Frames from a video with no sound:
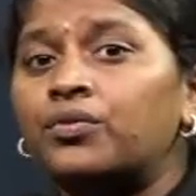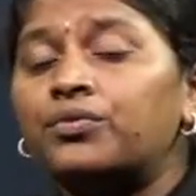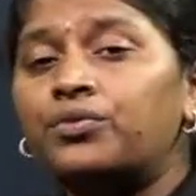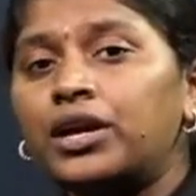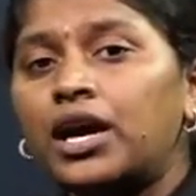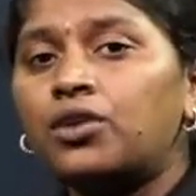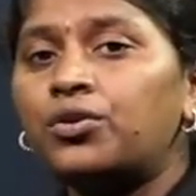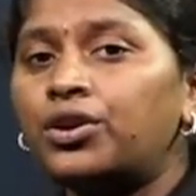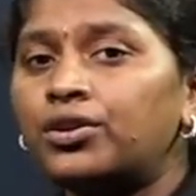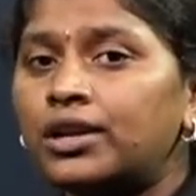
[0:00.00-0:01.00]
we are
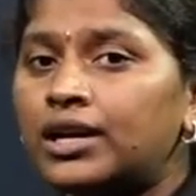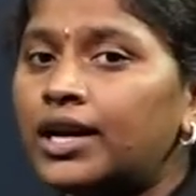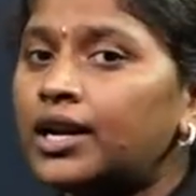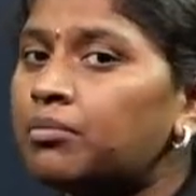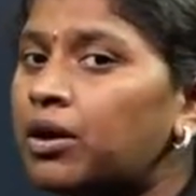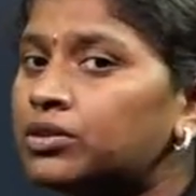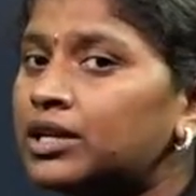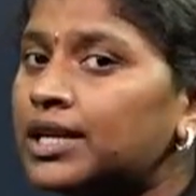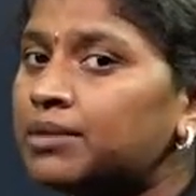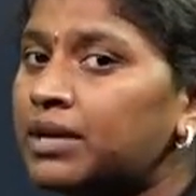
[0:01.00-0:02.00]
going to learn about the
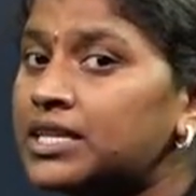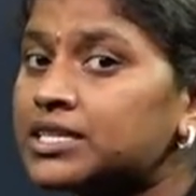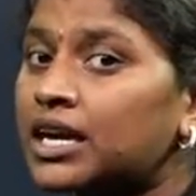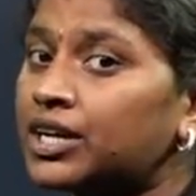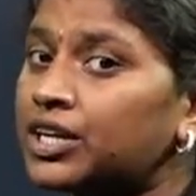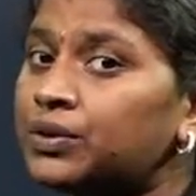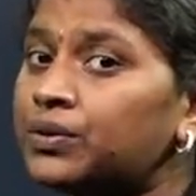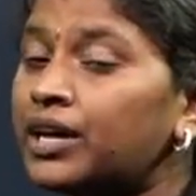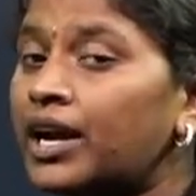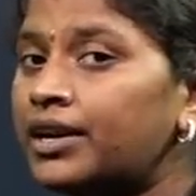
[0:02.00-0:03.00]
limits,
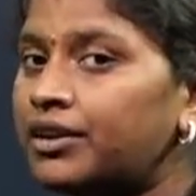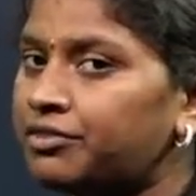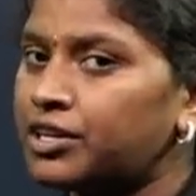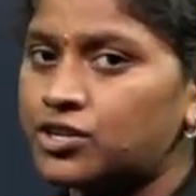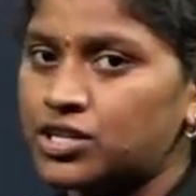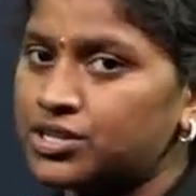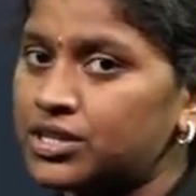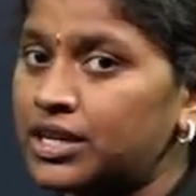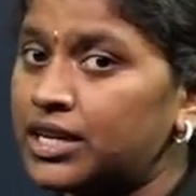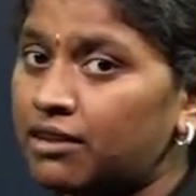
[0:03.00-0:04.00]
continuity and differentiation
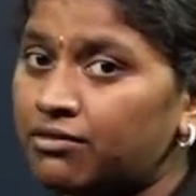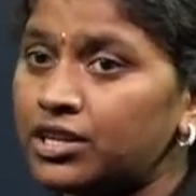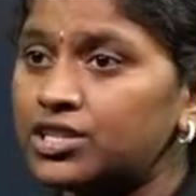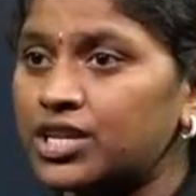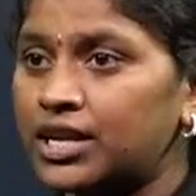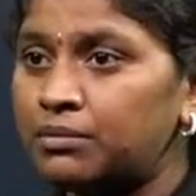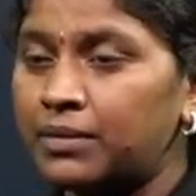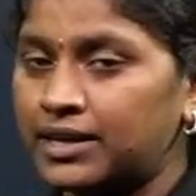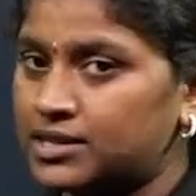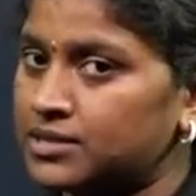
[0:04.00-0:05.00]
in our JEE
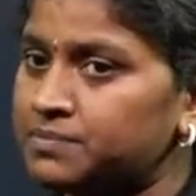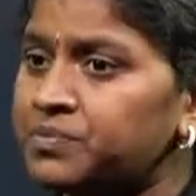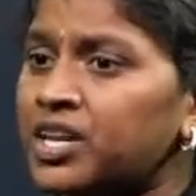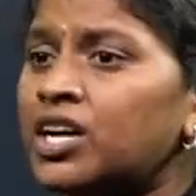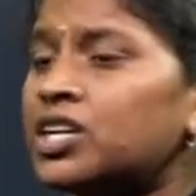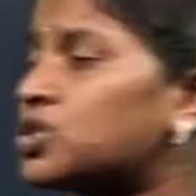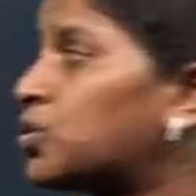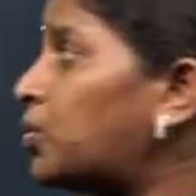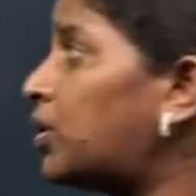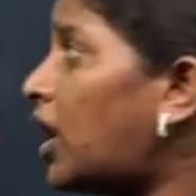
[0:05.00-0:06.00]
mains.
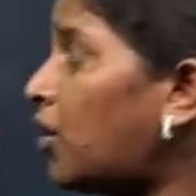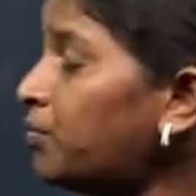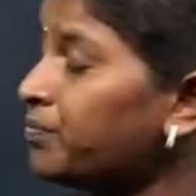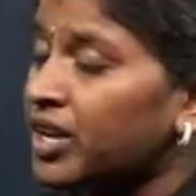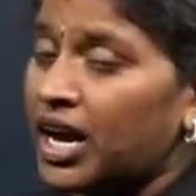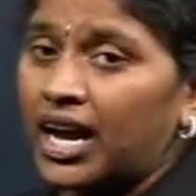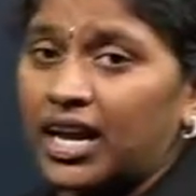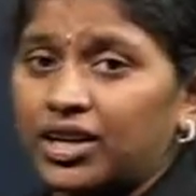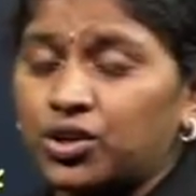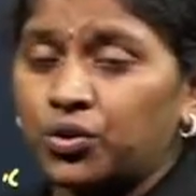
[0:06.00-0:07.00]
So now
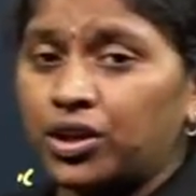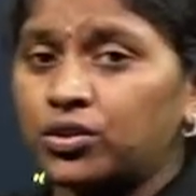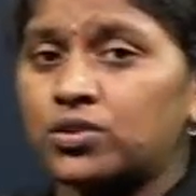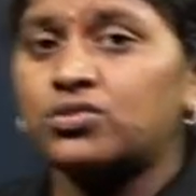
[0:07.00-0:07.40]
during those